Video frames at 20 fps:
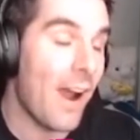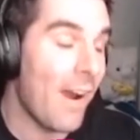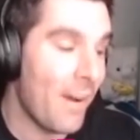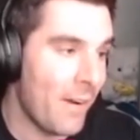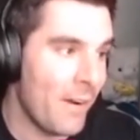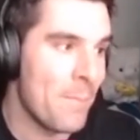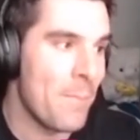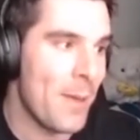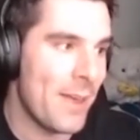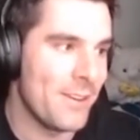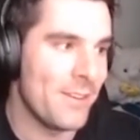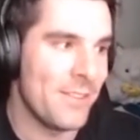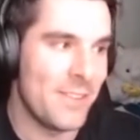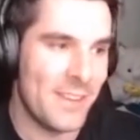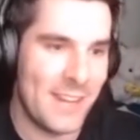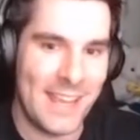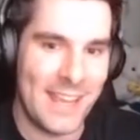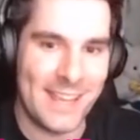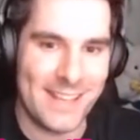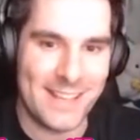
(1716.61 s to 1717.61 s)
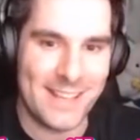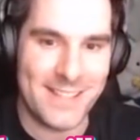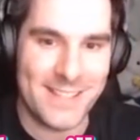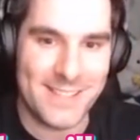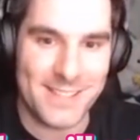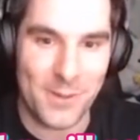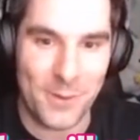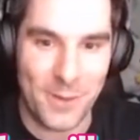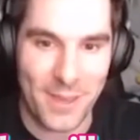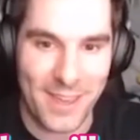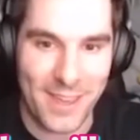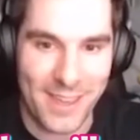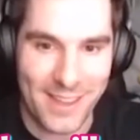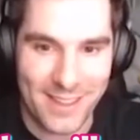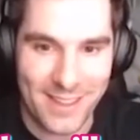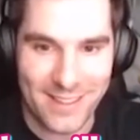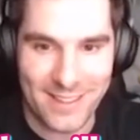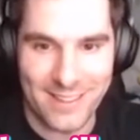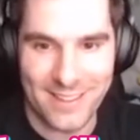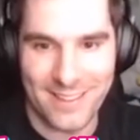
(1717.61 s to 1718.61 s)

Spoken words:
are better than Hades, okay?